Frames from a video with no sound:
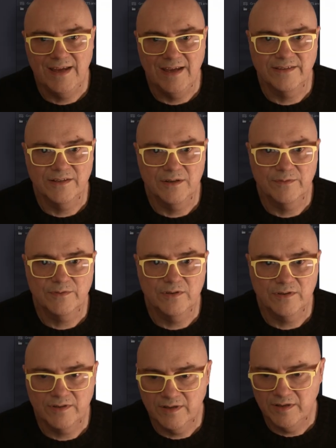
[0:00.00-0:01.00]
So I've
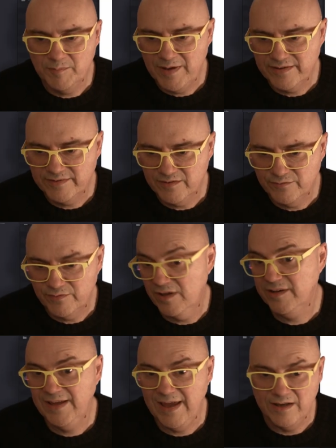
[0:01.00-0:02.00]
got the best of
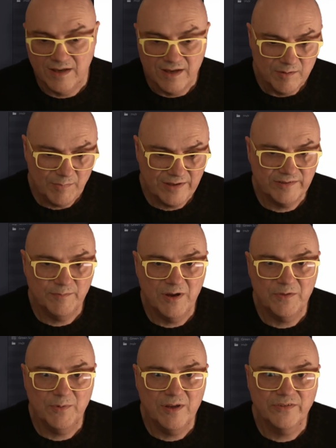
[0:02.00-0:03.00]

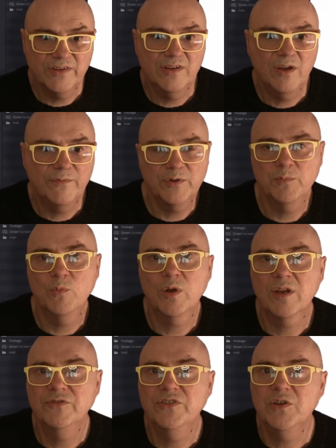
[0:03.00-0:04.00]
both worlds. And often what
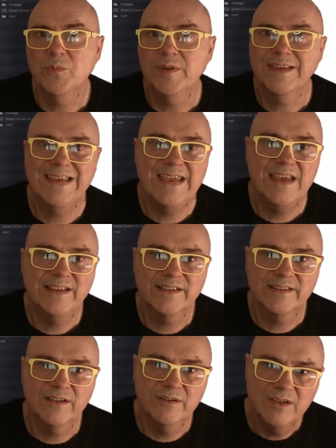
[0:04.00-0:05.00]
I'll do with keys is
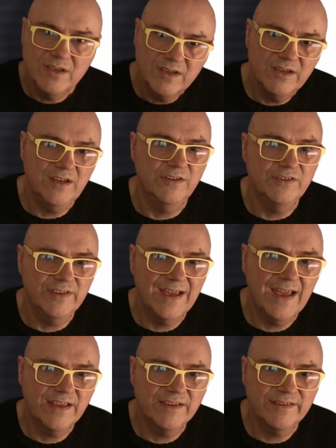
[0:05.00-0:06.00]
I'll, do the
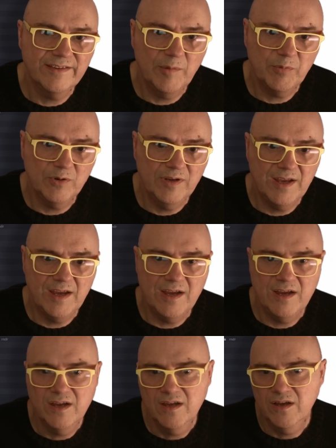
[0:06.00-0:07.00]
hands separately.
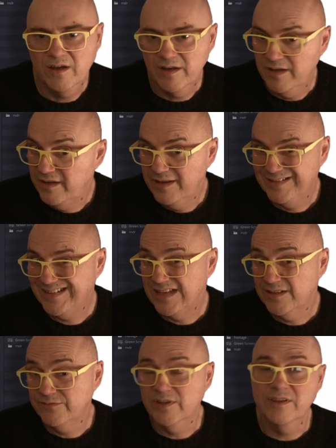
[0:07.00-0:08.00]
And in this case,
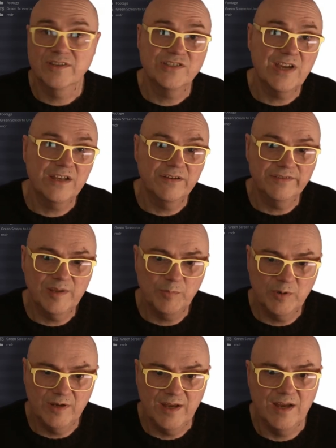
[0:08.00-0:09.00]
I've done the shadow
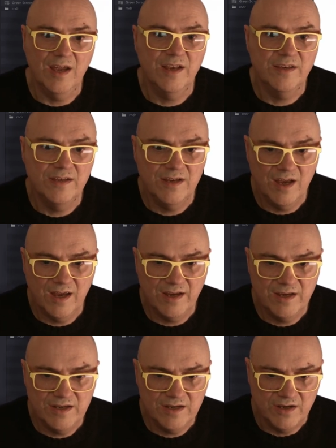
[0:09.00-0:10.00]
separately. And
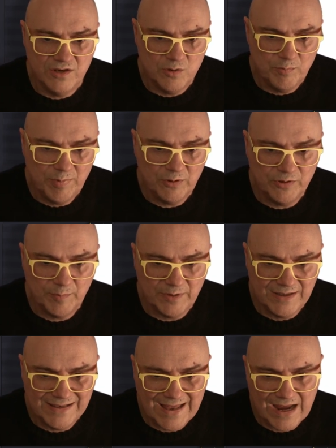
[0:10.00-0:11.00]
you build up a
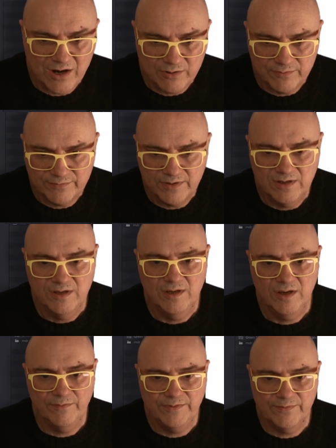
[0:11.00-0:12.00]
layer
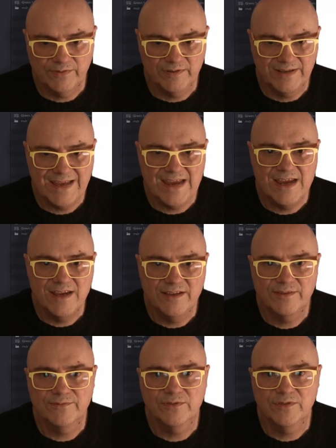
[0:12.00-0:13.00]
of different keys
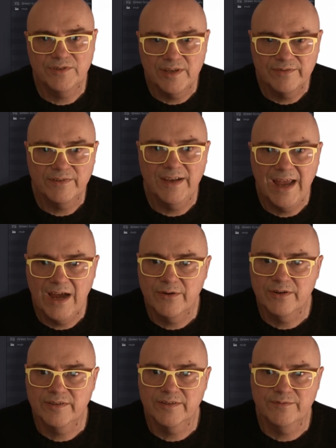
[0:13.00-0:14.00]
for different
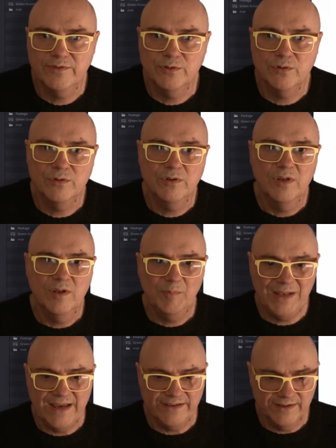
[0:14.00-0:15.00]
areas of your
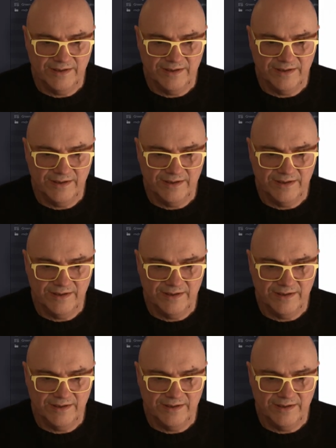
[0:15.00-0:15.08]
plate.